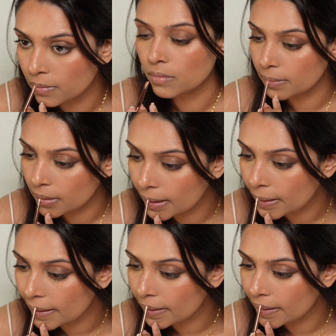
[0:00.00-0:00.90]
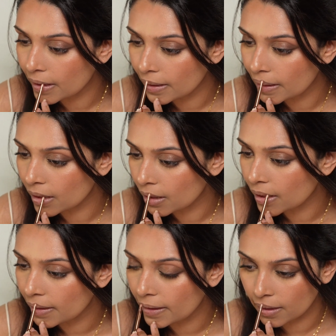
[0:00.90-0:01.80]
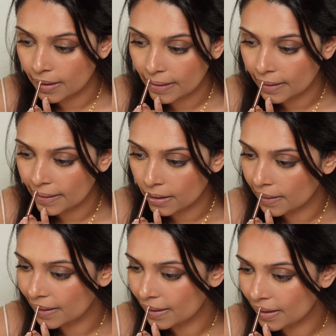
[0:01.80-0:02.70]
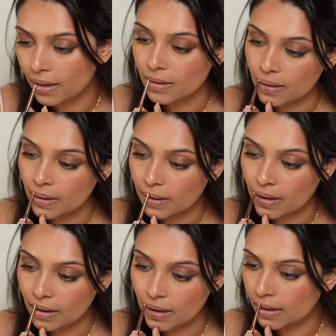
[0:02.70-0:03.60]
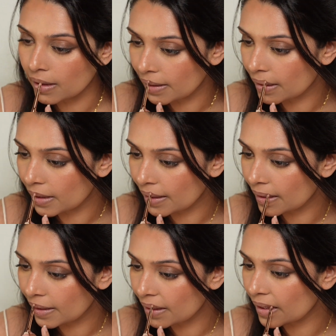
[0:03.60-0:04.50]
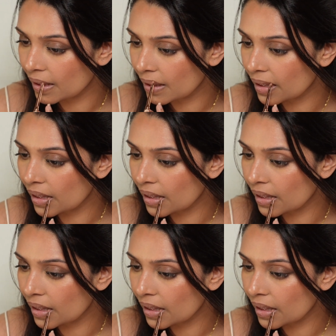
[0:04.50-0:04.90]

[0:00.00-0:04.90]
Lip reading: into lip liner, I'm using this Patrick Ta liner in She's